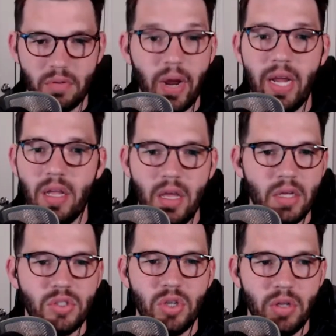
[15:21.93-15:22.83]
right?
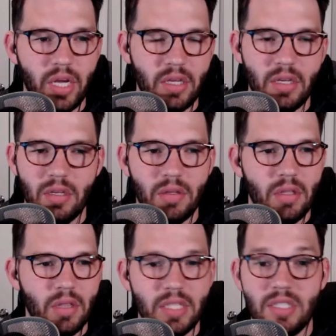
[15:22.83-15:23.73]
So like,
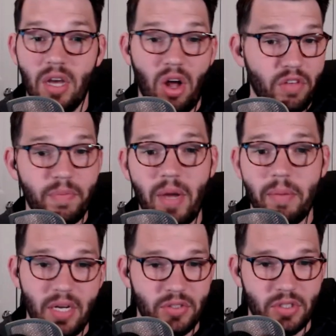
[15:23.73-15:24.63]
let's say all of my
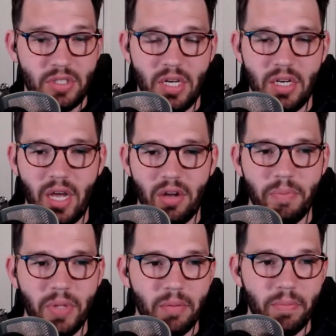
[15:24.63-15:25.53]
buddies are sitting down to
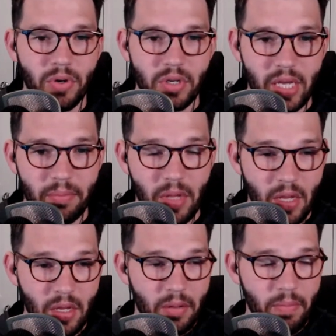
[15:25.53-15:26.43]
play a board game.
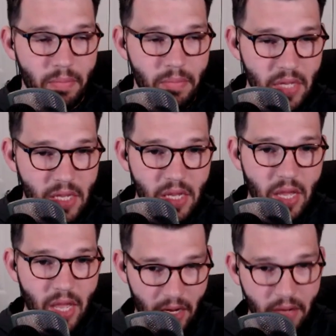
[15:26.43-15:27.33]

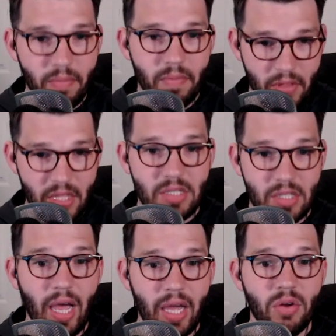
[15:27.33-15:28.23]
Me and this
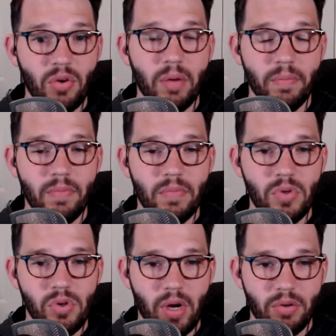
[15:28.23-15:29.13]
guy who
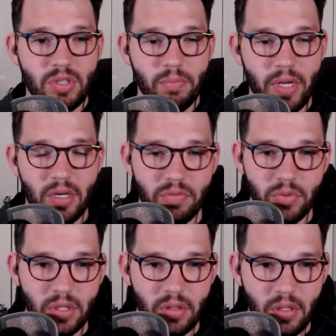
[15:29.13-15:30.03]
I was competitive
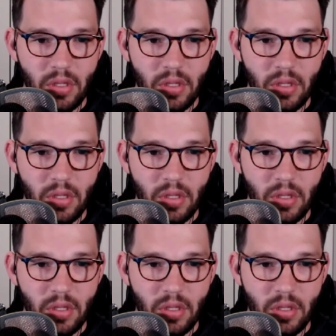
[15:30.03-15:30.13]
with,